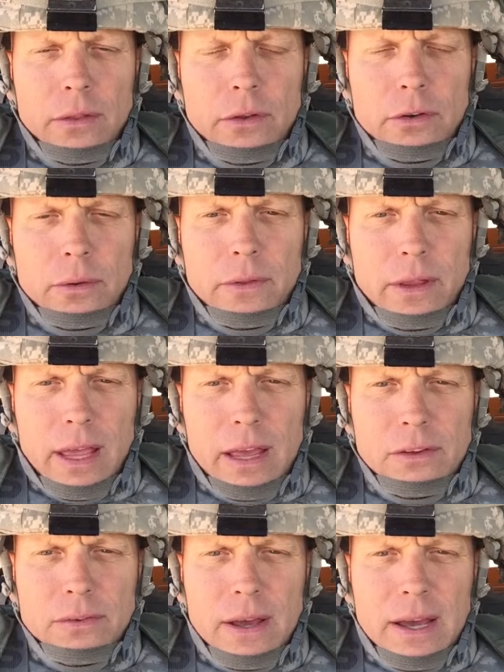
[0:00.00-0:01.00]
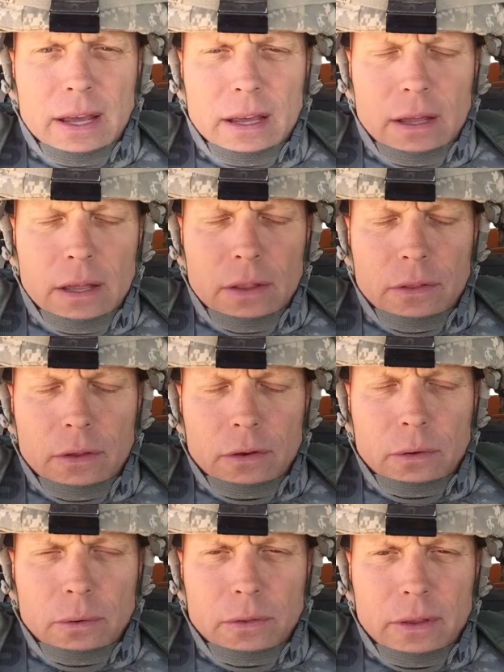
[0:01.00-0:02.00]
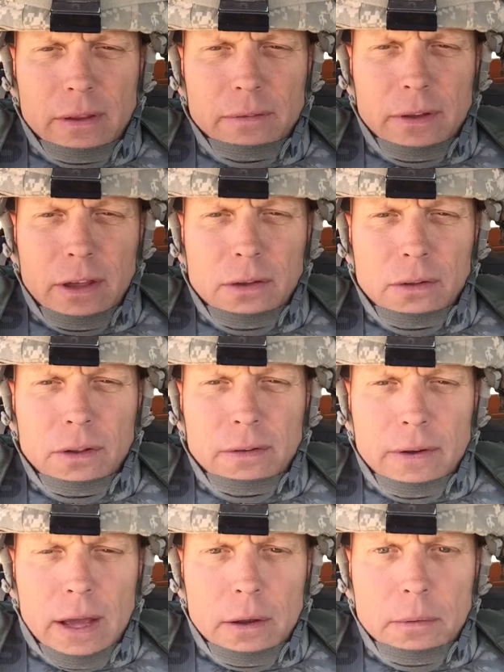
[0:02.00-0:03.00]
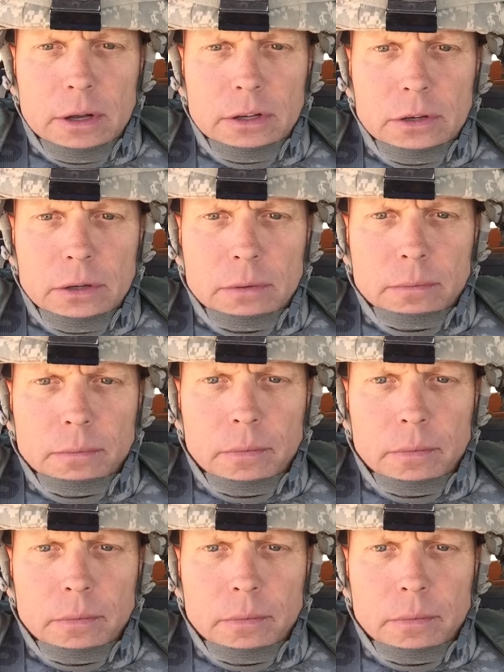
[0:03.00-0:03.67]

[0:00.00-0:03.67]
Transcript: They're doing the CASEVAC, they're doing the vehicle evacuation,